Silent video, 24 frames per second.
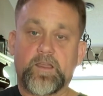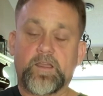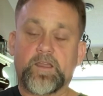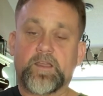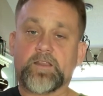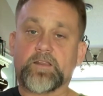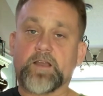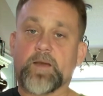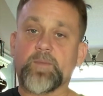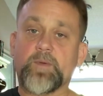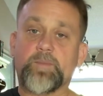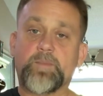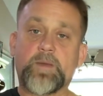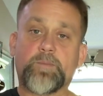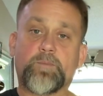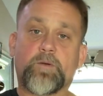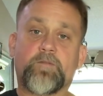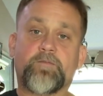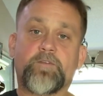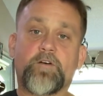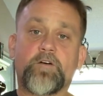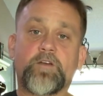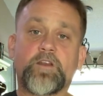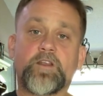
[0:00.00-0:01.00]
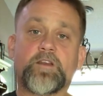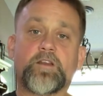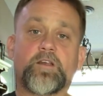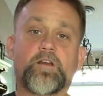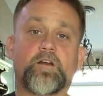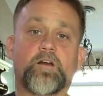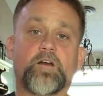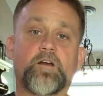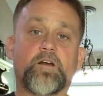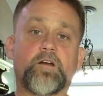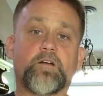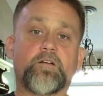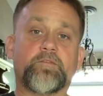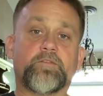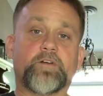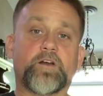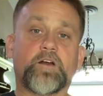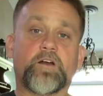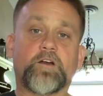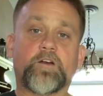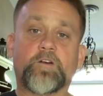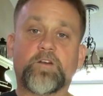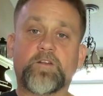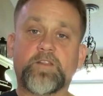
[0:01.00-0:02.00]
I'm a big proponent of
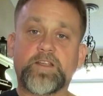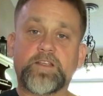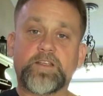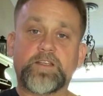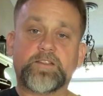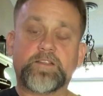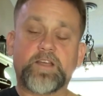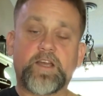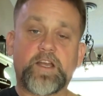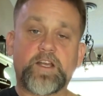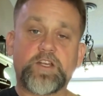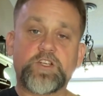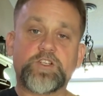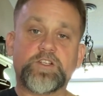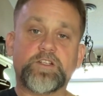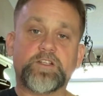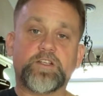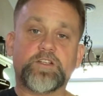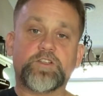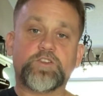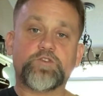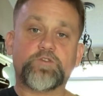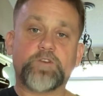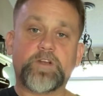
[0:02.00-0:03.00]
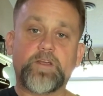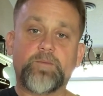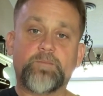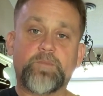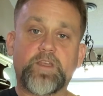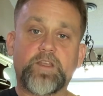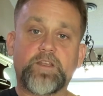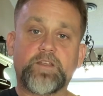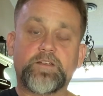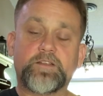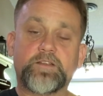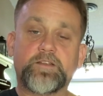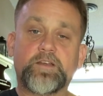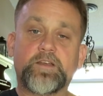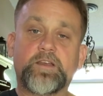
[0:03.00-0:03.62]
early detection and treatment.